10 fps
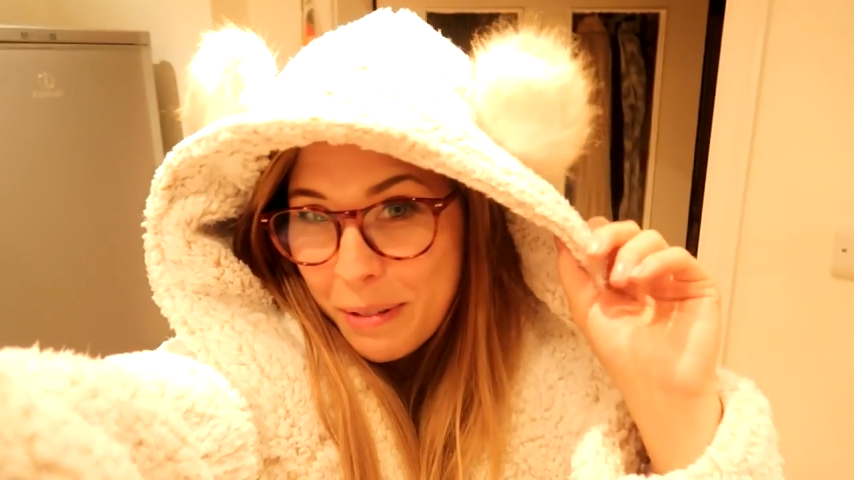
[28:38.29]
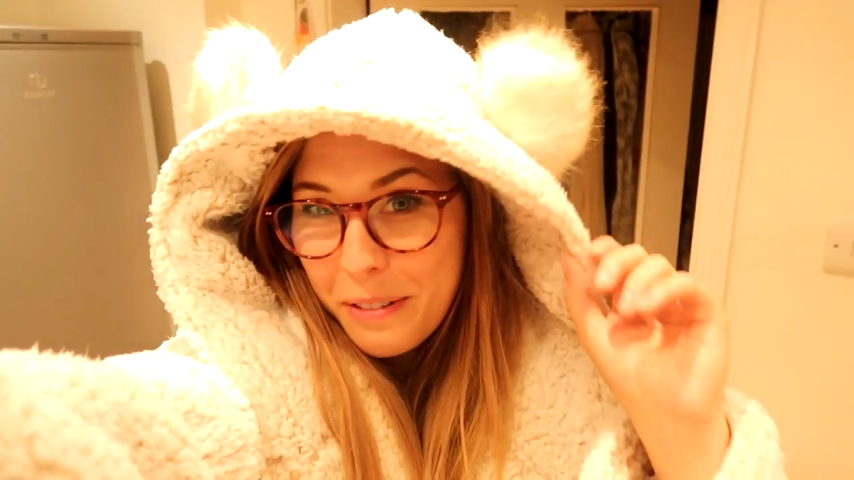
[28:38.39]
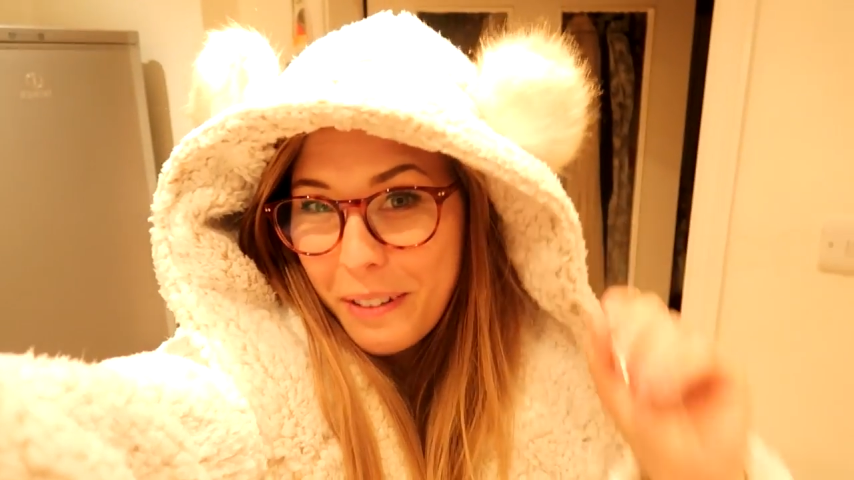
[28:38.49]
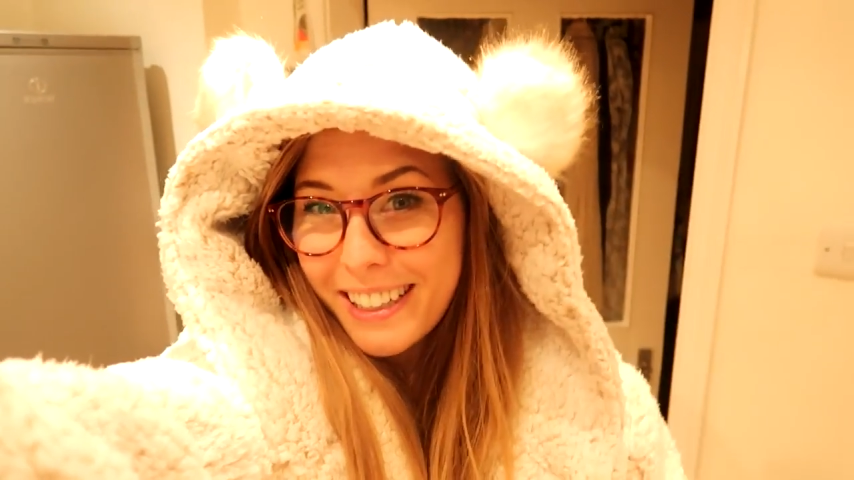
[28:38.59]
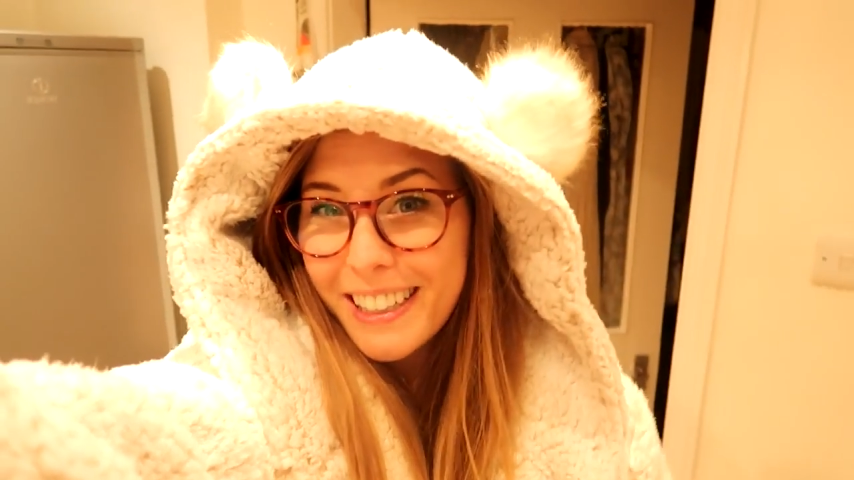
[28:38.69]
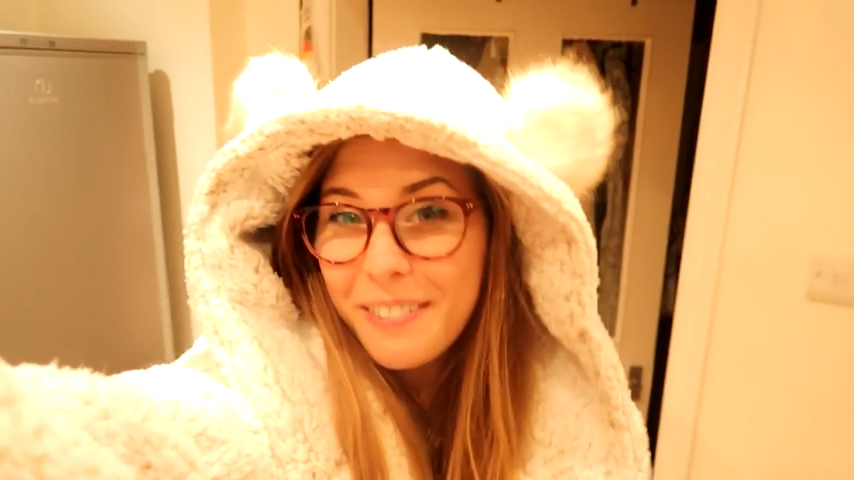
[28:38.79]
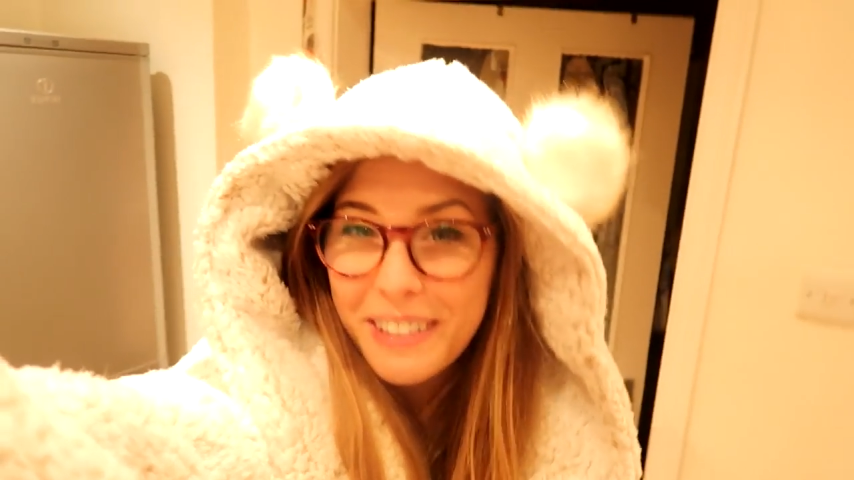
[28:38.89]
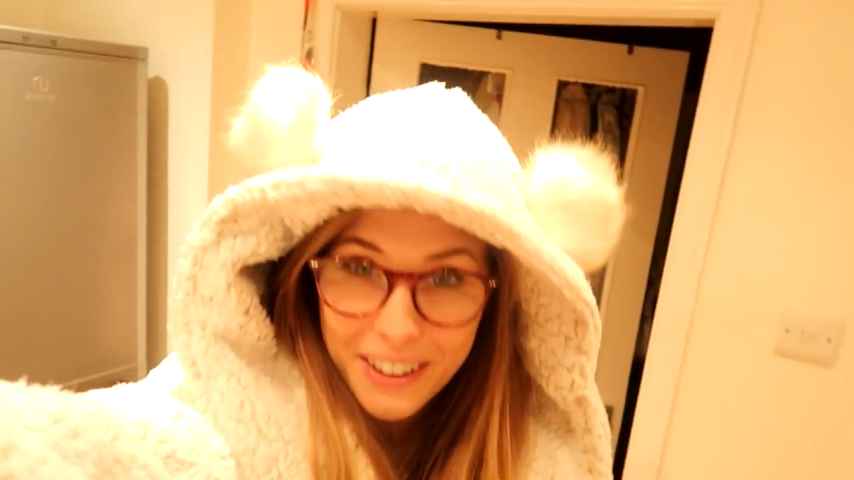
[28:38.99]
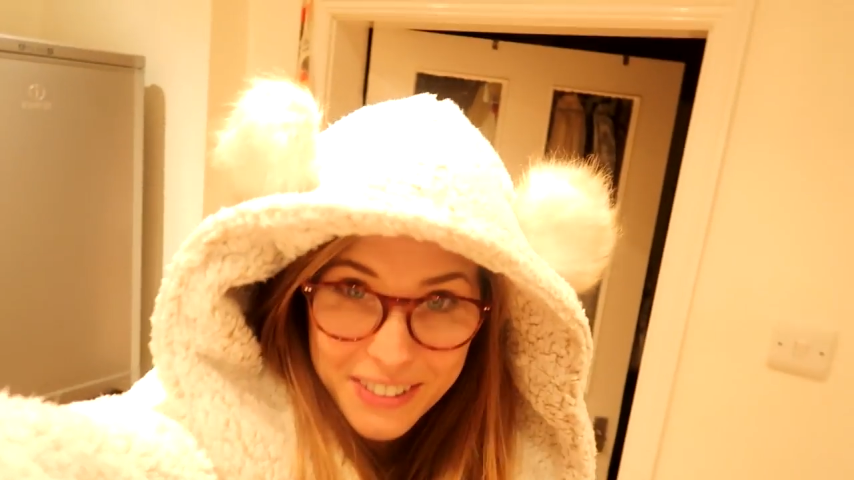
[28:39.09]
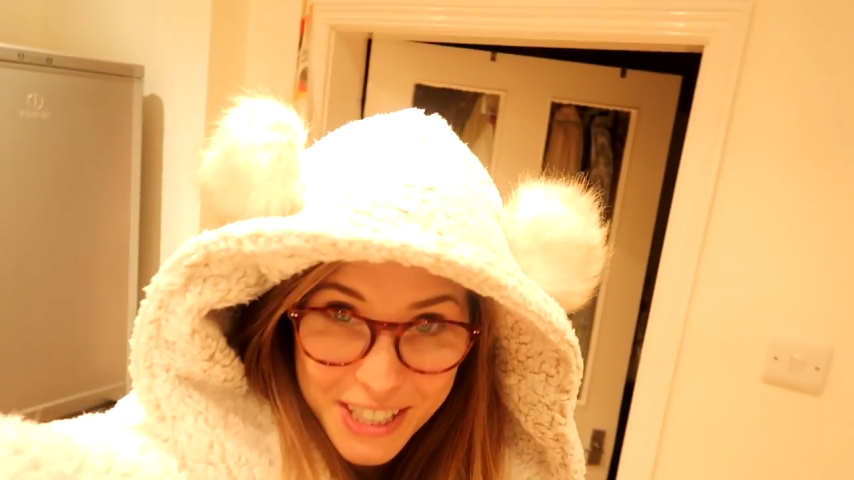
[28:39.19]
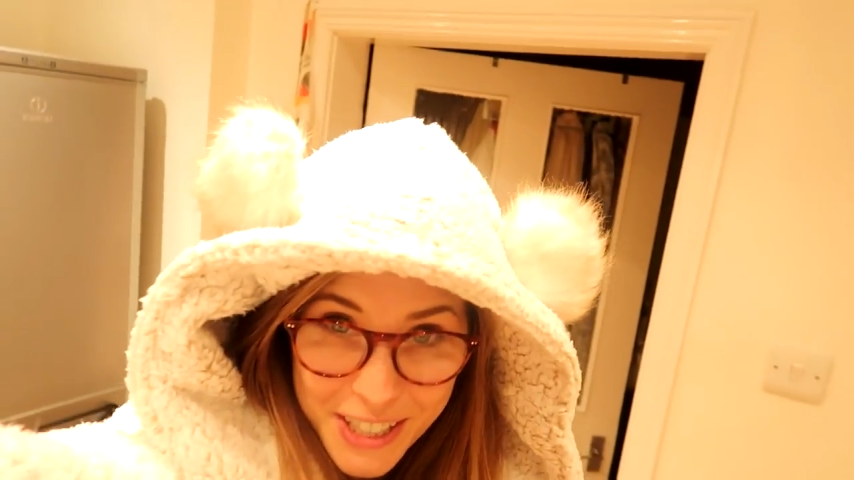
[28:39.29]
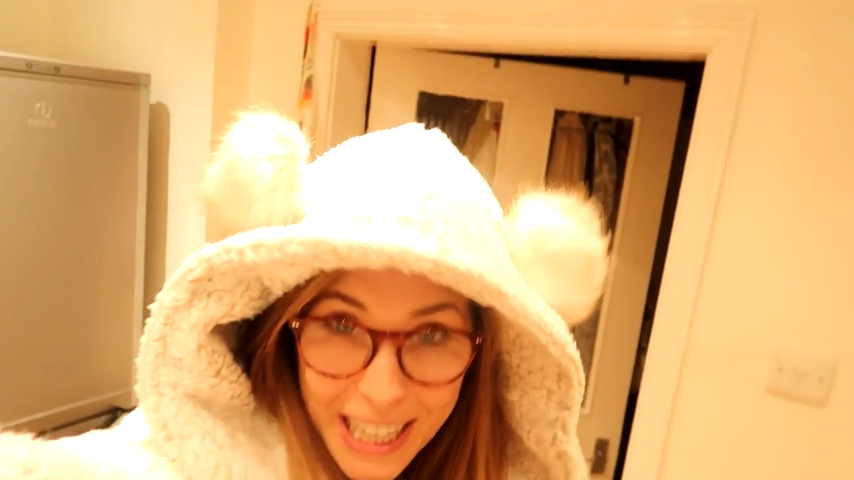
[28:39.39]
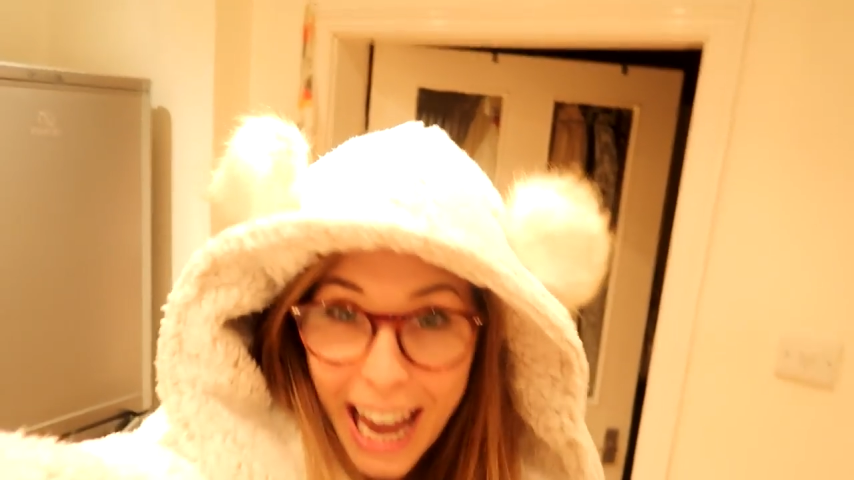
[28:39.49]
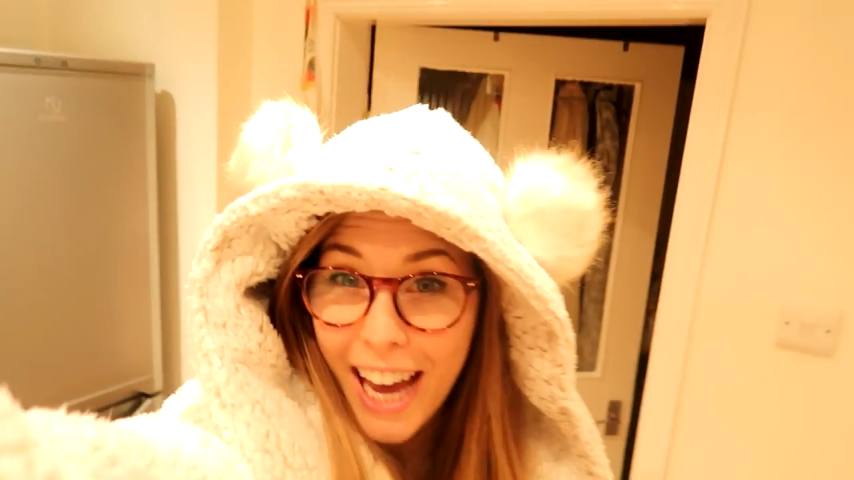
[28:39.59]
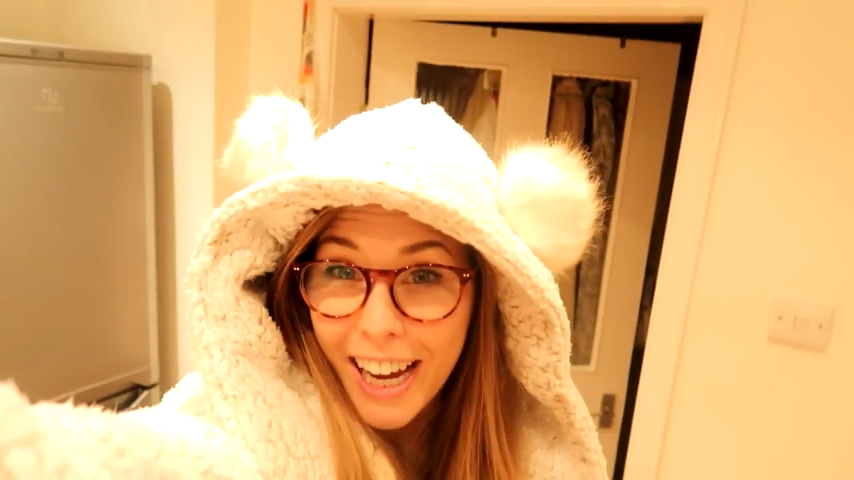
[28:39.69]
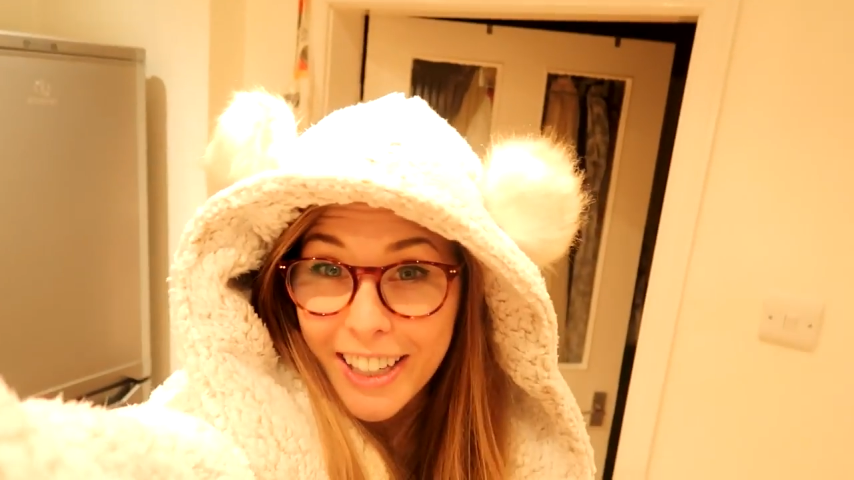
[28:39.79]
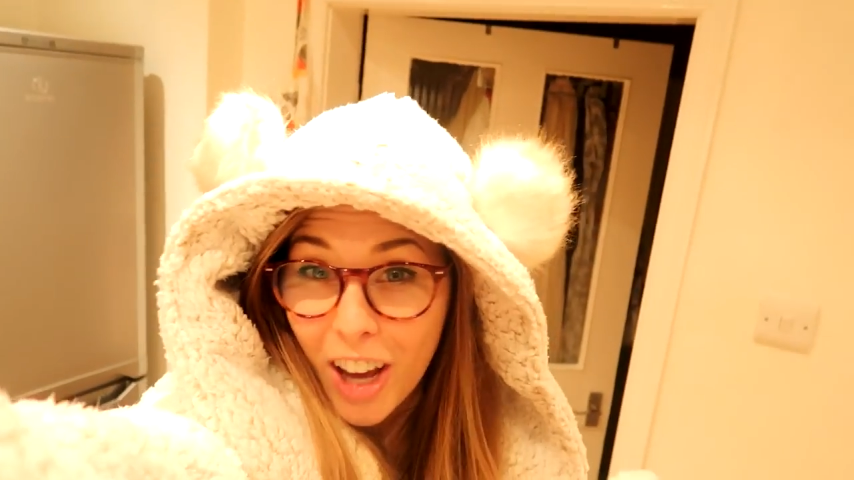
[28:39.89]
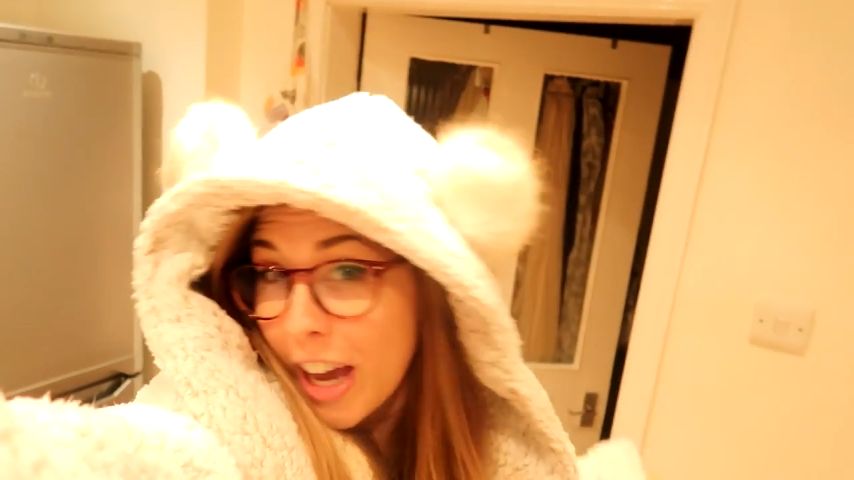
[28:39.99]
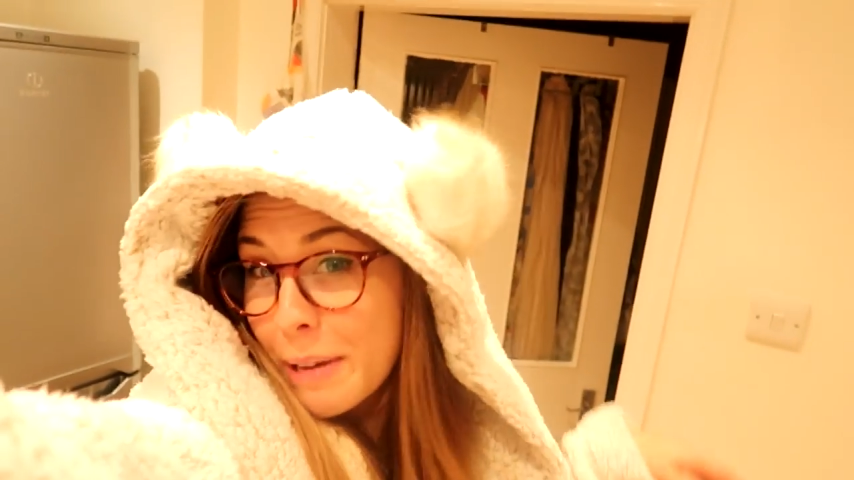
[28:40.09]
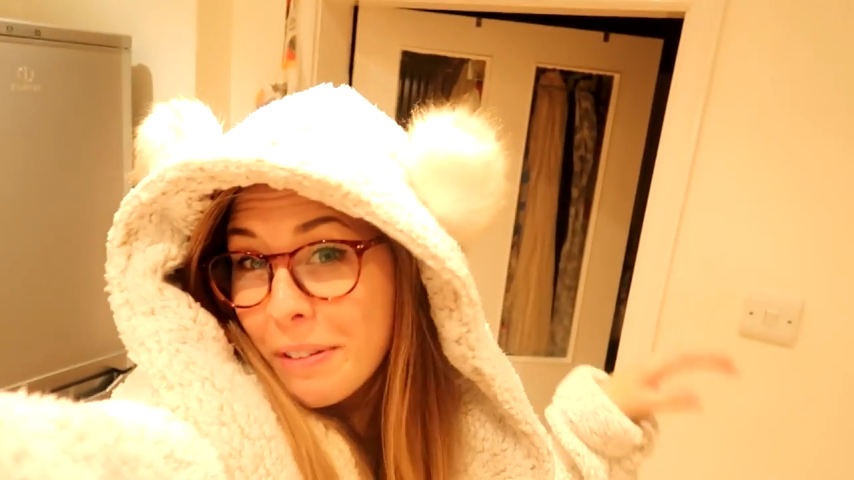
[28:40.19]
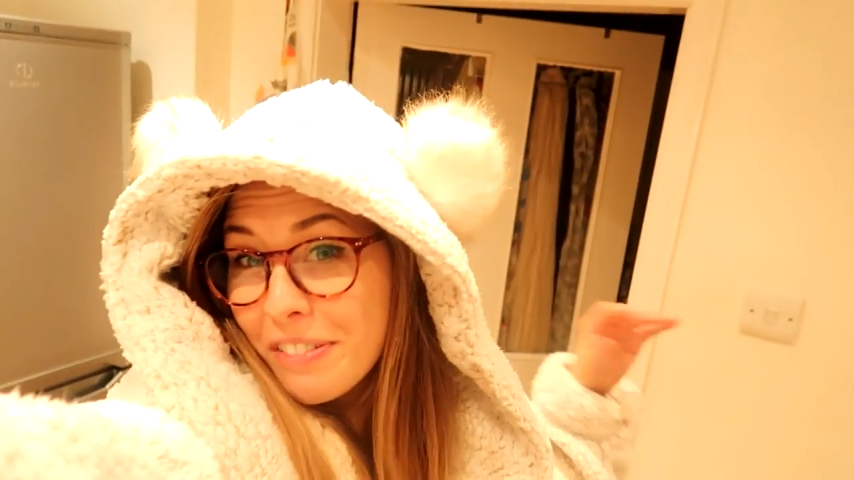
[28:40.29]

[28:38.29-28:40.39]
but we've had a lovely afternoon and I am